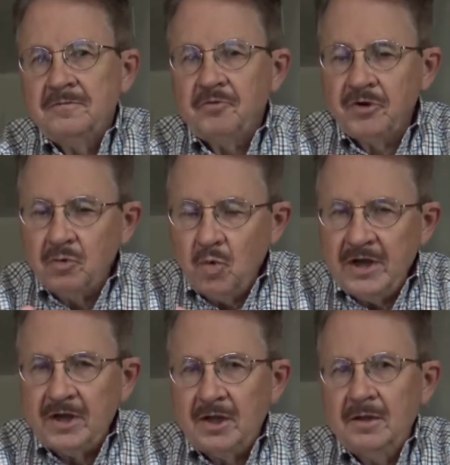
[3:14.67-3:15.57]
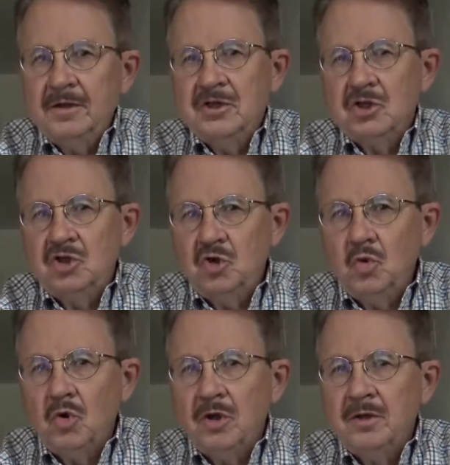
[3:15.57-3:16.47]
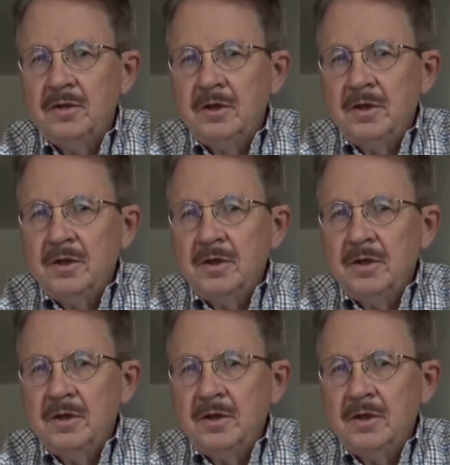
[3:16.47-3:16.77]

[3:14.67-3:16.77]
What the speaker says: Free will is a tool